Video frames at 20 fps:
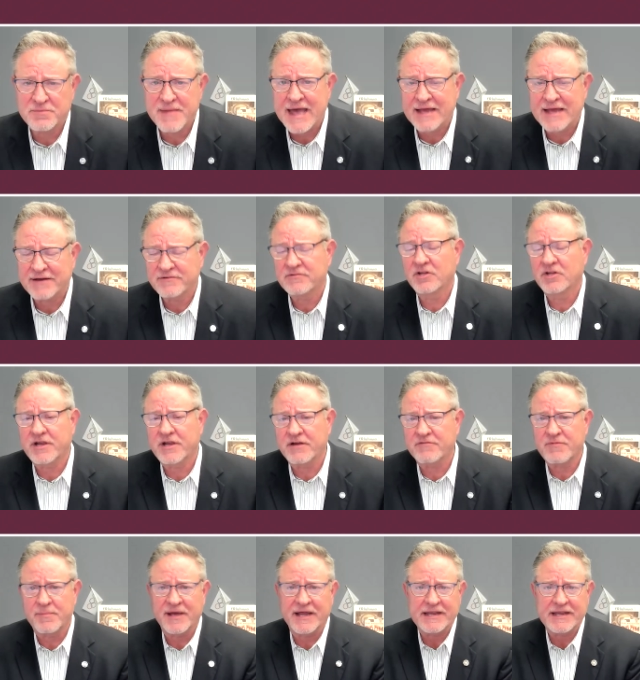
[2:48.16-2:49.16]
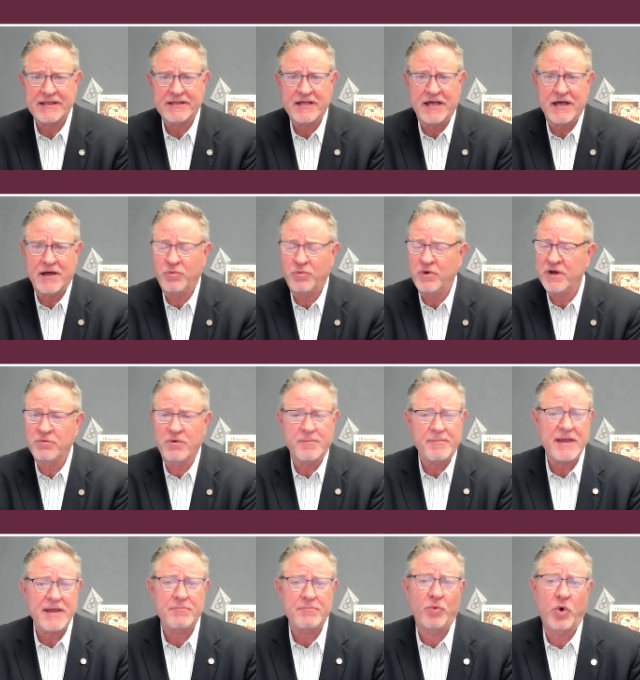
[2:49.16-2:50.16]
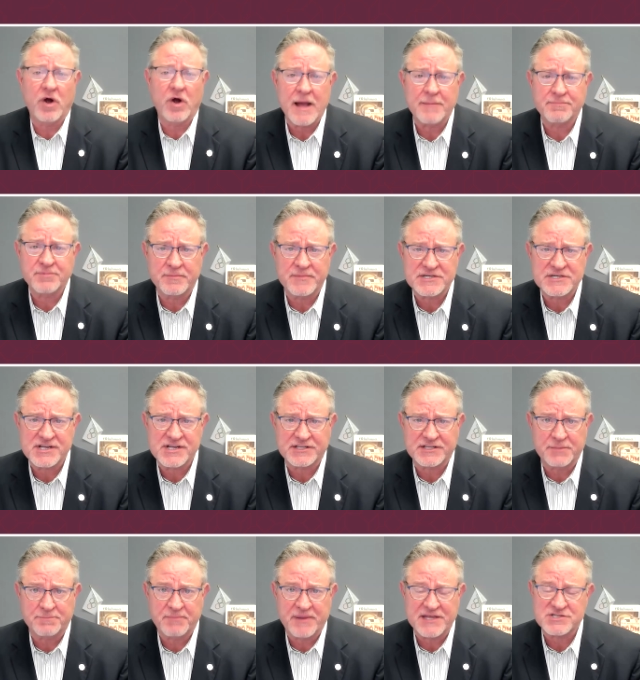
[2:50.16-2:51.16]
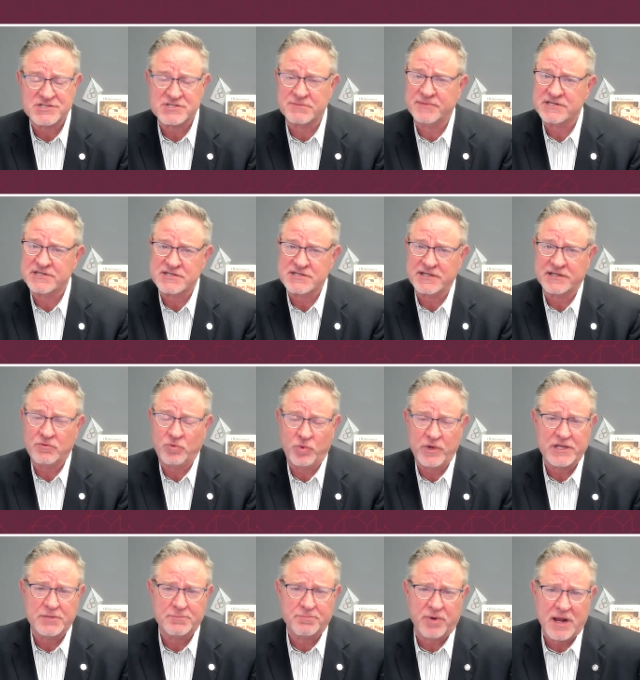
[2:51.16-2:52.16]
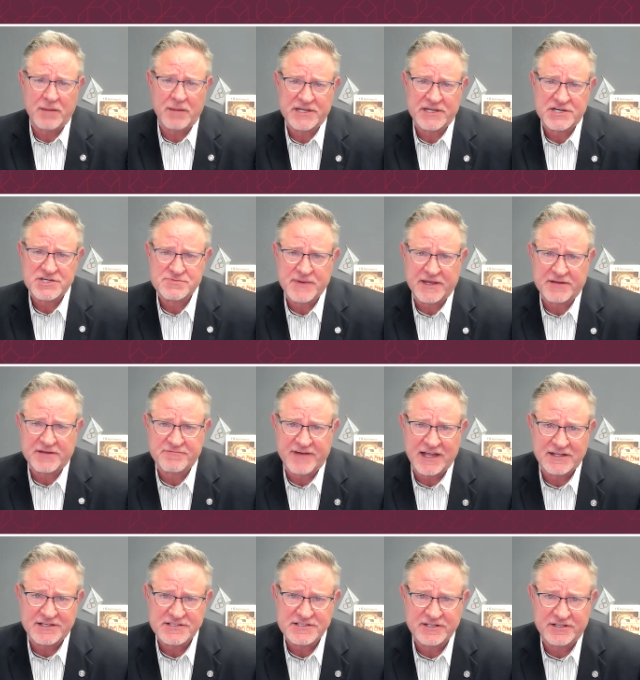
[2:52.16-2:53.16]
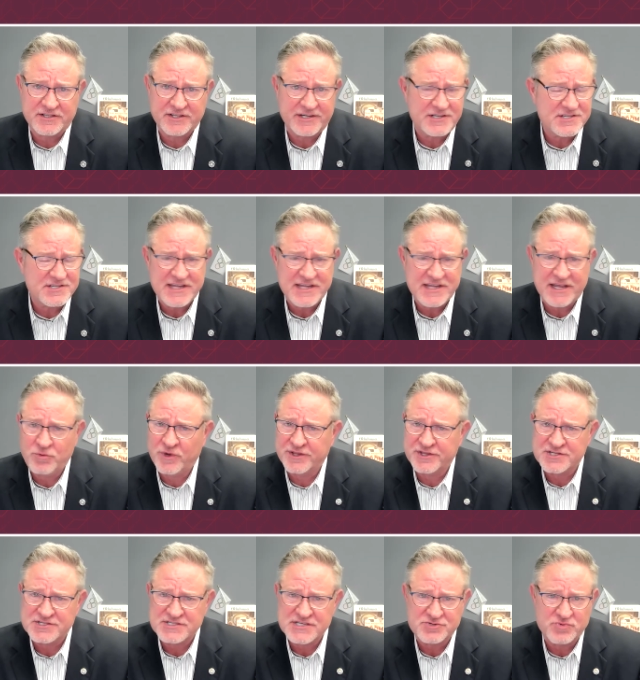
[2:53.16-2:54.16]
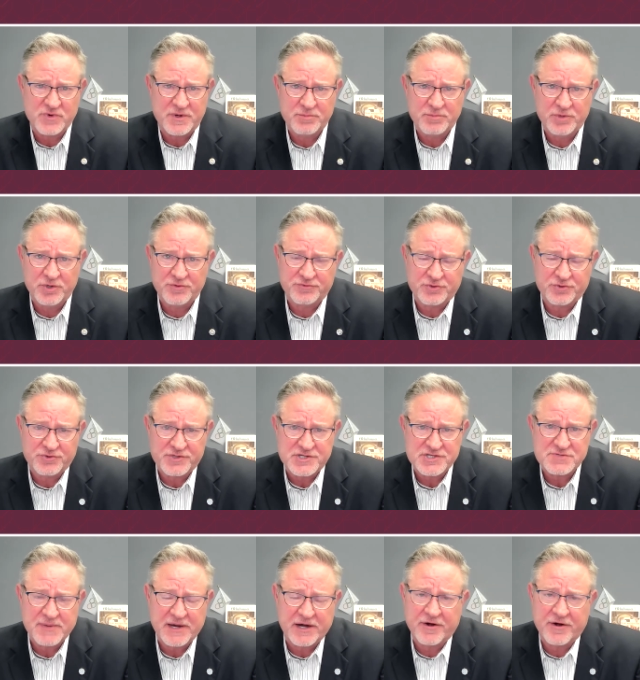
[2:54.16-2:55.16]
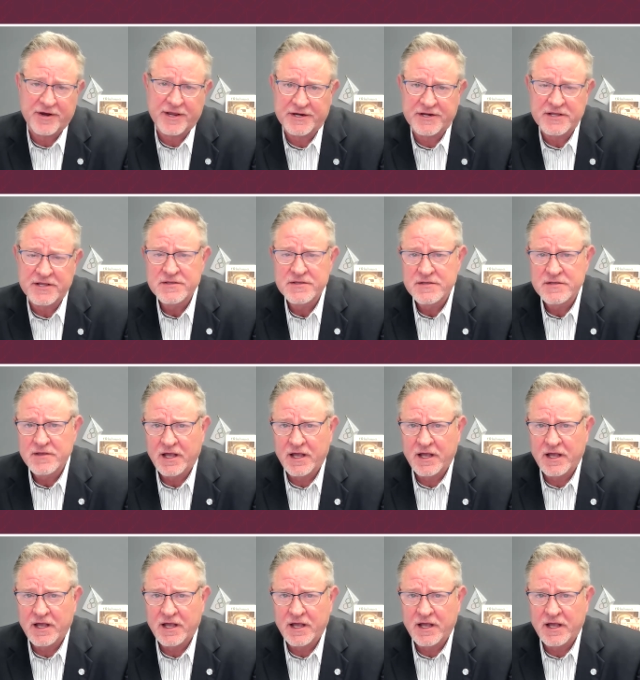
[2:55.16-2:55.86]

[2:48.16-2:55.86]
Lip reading: thank you, Matt. Look, everybody, we remain more optimistic than pessimistic. We could probably expect volatility to stay with us as we move through this period.